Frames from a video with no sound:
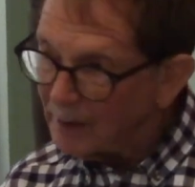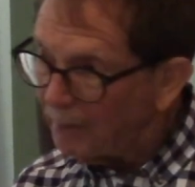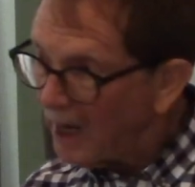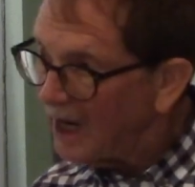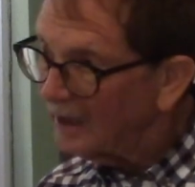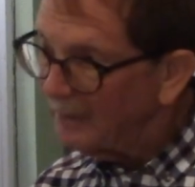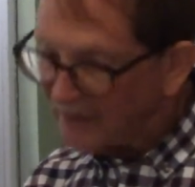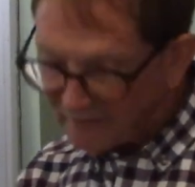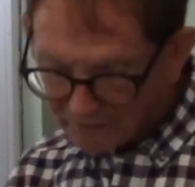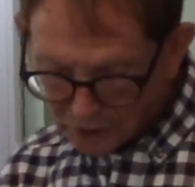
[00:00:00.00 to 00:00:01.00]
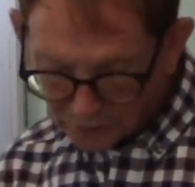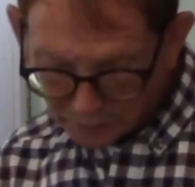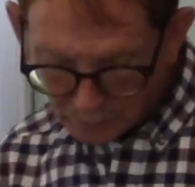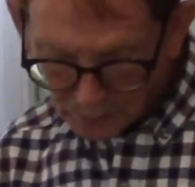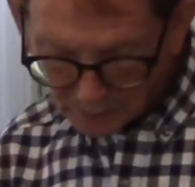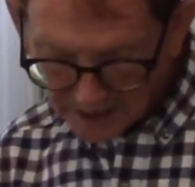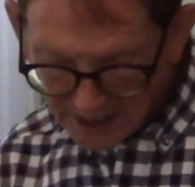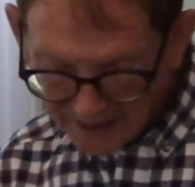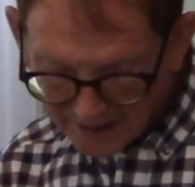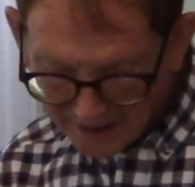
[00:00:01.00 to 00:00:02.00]
the bottom of the vulnerable
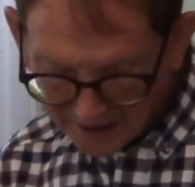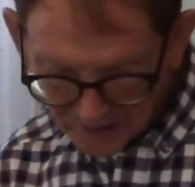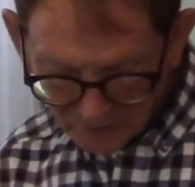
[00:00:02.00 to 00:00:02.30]
kayaks